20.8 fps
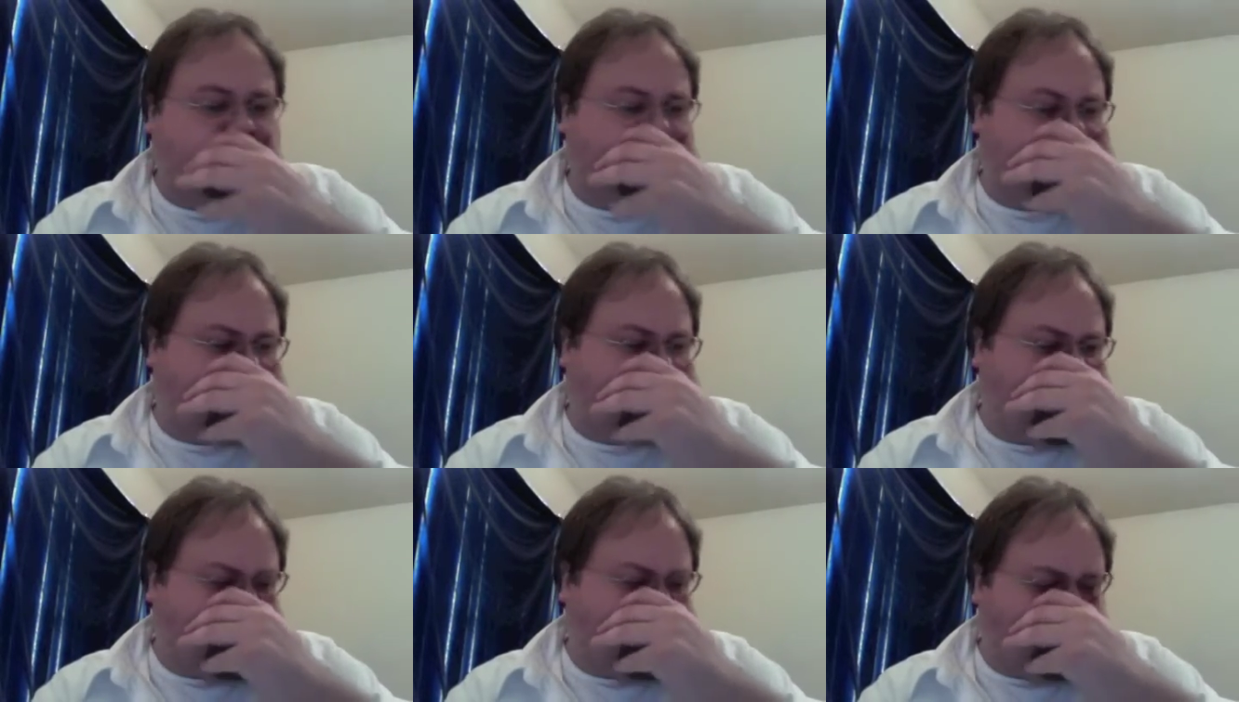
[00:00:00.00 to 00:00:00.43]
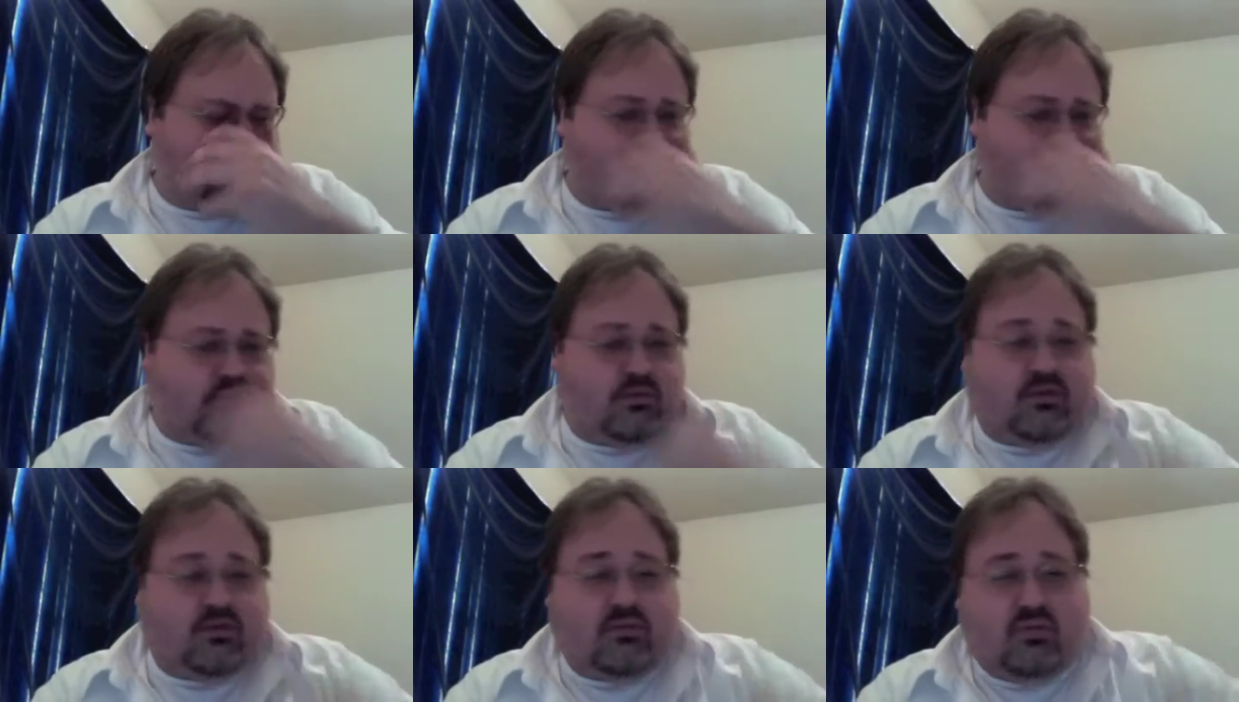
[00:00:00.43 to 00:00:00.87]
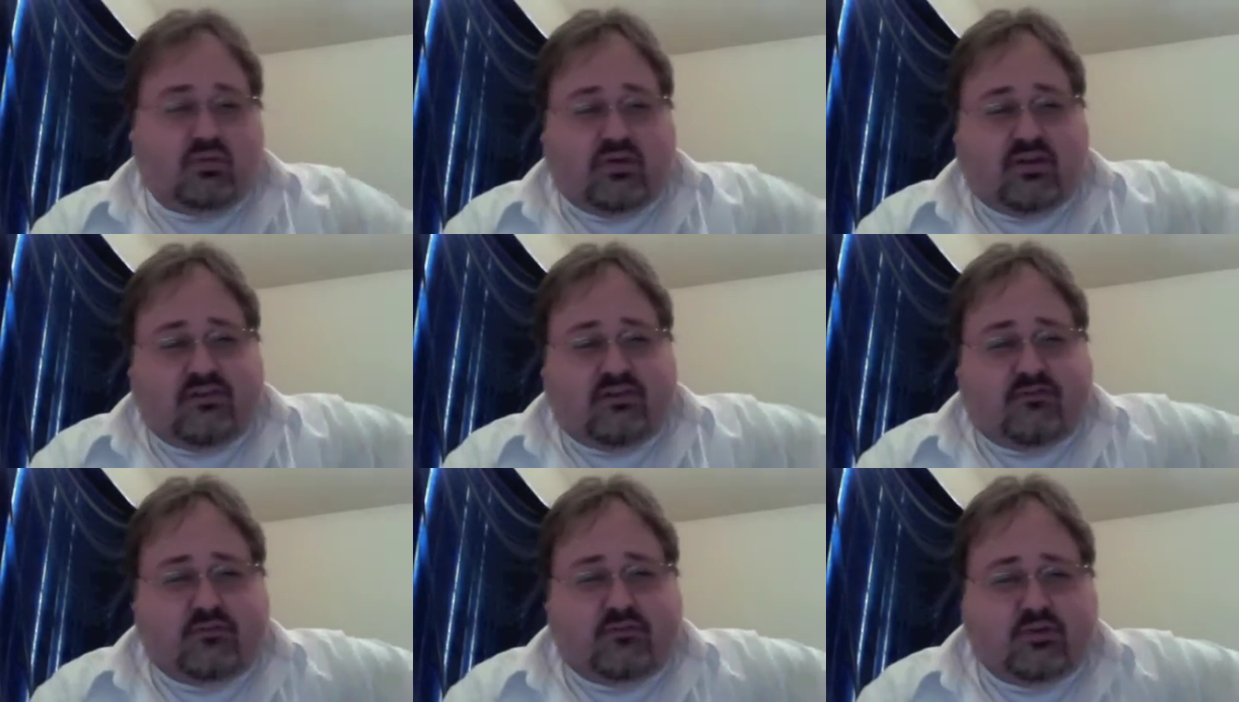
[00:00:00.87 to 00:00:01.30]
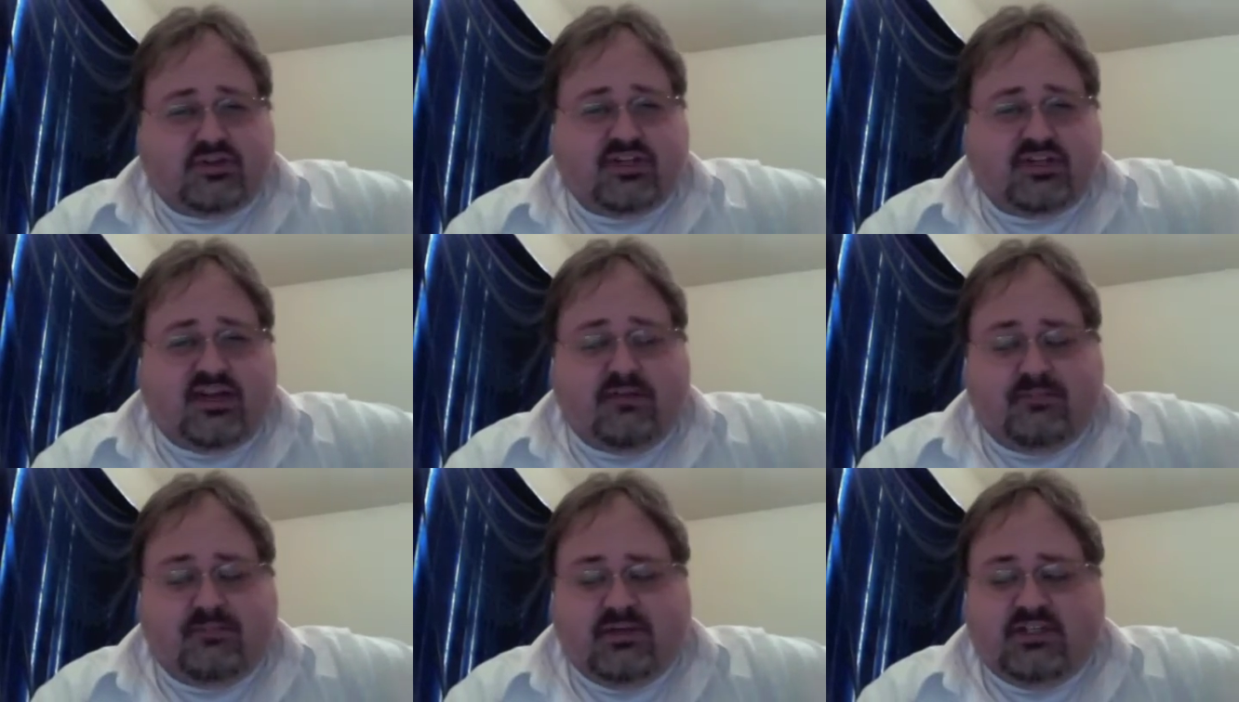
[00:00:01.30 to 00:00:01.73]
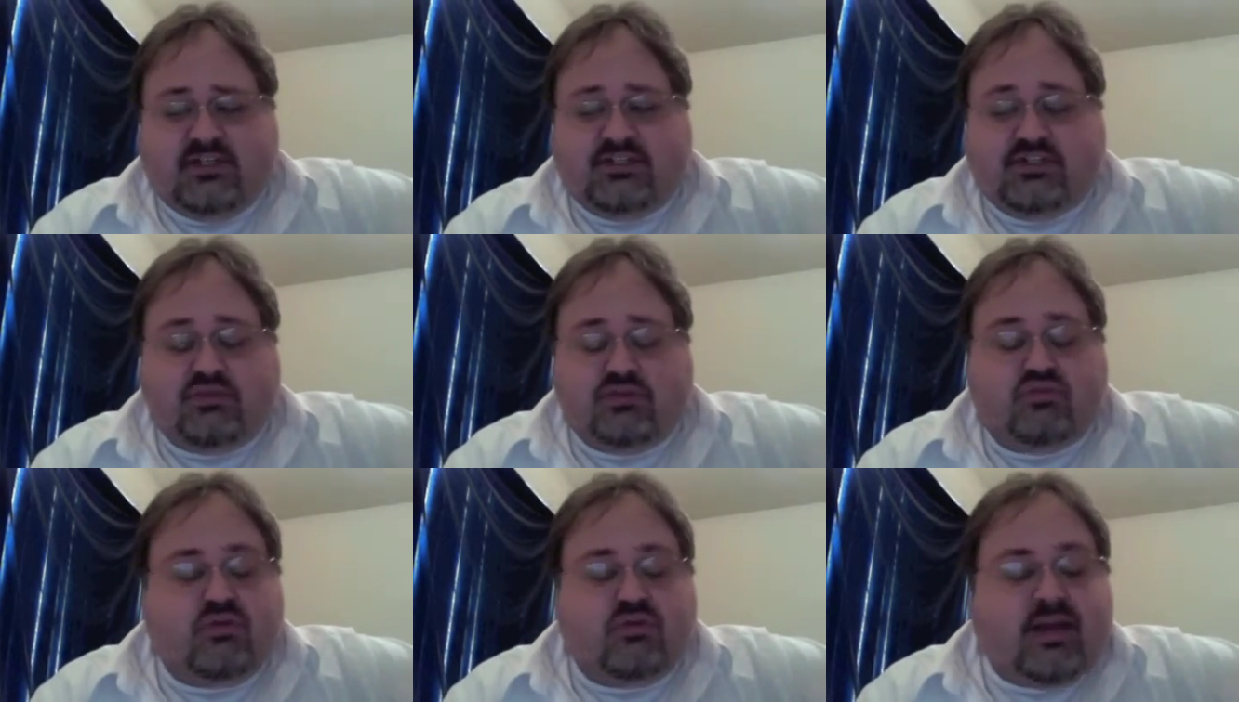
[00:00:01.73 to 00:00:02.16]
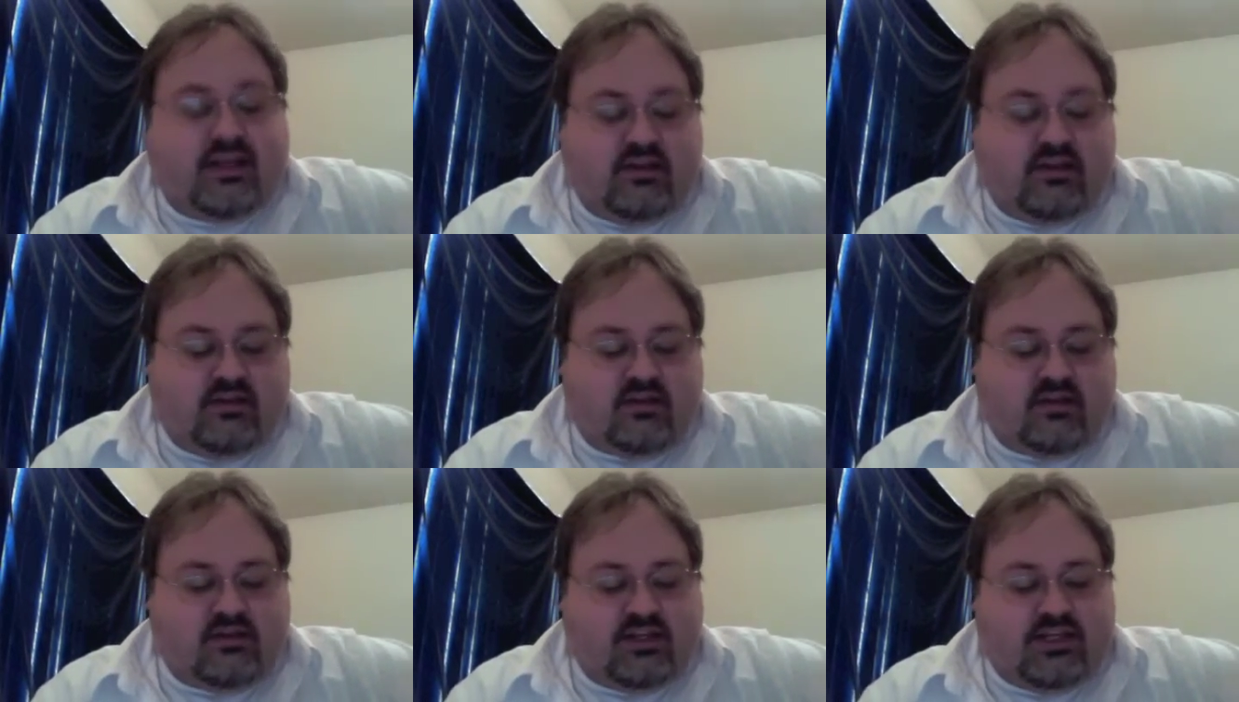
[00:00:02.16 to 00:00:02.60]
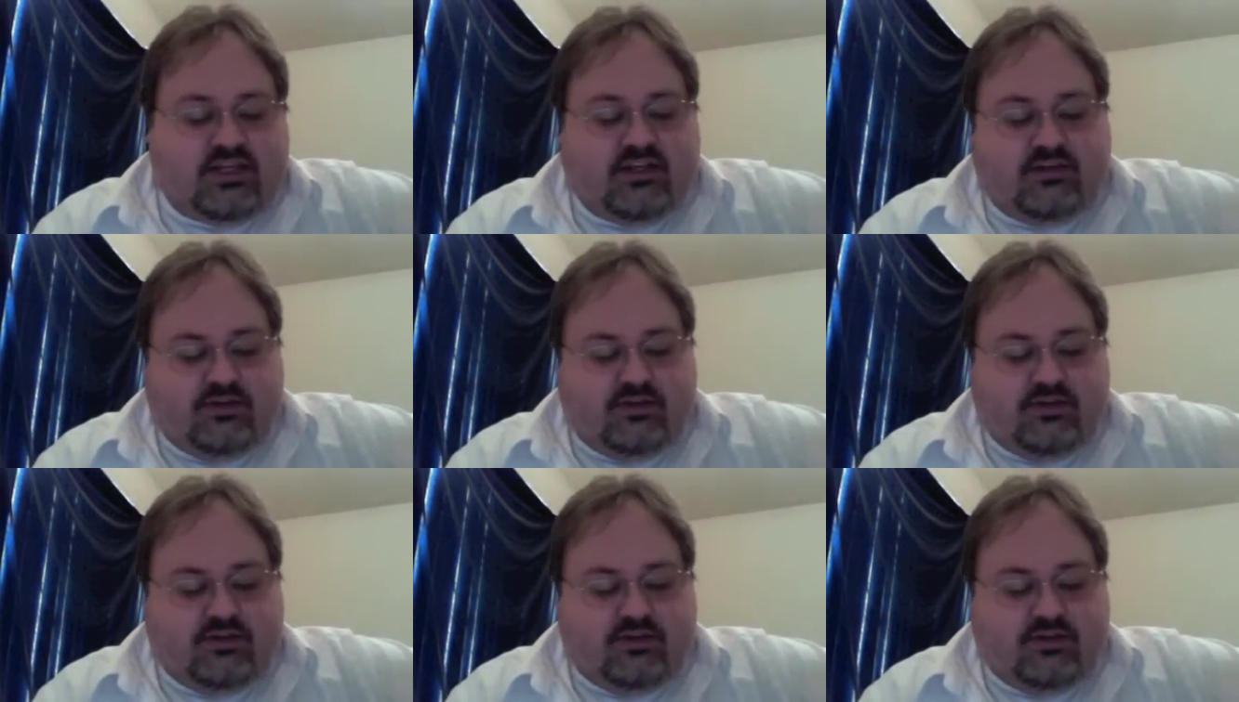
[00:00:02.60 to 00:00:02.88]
but they also were one of the first companies to regularly